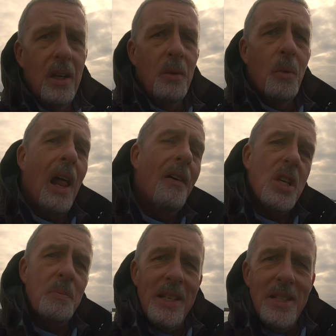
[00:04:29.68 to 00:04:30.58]
Well, I've
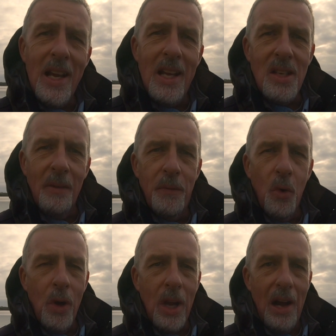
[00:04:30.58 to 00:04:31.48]
just been taking some
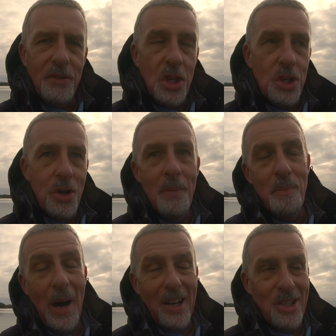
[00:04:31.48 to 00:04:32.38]
photographs of shrimp
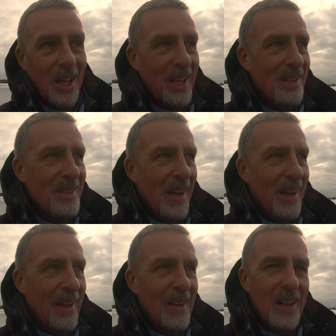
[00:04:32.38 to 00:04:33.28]
actually, and
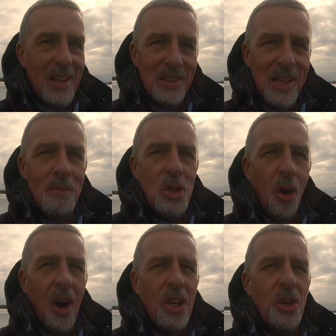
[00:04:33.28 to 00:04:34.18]
Tim's
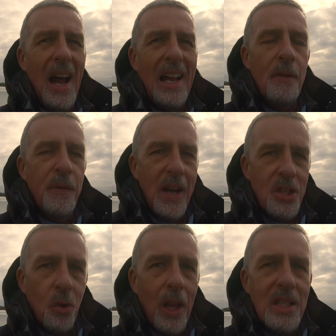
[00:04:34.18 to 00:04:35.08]
caught a cracking fish,
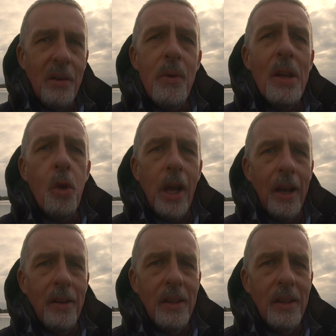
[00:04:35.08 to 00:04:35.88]
so let's have a wee look at it.